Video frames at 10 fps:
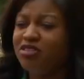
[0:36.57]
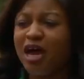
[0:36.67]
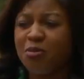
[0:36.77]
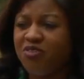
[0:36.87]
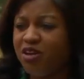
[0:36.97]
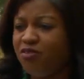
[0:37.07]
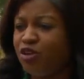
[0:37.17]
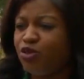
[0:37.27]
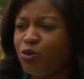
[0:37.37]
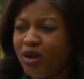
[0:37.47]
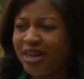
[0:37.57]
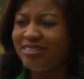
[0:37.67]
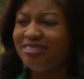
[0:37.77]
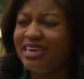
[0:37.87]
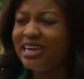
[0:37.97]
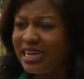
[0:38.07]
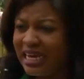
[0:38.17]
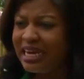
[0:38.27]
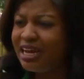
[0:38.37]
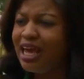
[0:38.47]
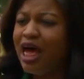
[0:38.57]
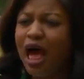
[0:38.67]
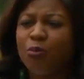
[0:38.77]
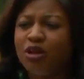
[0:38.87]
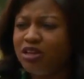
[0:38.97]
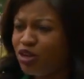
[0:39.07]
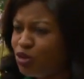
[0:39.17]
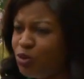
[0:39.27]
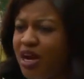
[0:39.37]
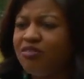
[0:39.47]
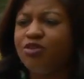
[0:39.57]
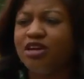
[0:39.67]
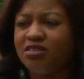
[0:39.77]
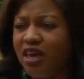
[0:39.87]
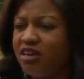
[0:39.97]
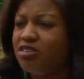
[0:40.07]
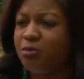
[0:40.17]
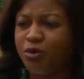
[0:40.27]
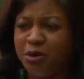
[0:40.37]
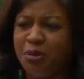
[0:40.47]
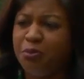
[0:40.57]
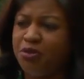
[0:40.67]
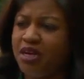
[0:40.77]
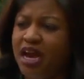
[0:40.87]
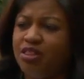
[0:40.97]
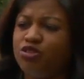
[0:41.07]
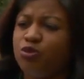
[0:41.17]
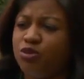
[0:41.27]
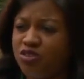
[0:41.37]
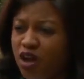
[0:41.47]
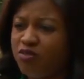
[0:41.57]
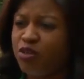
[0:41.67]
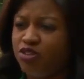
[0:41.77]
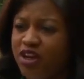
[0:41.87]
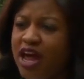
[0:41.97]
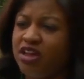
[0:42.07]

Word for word: I'm the type of individual, when I see a need, I'm willing to do whatever it takes to bring people together to resolve those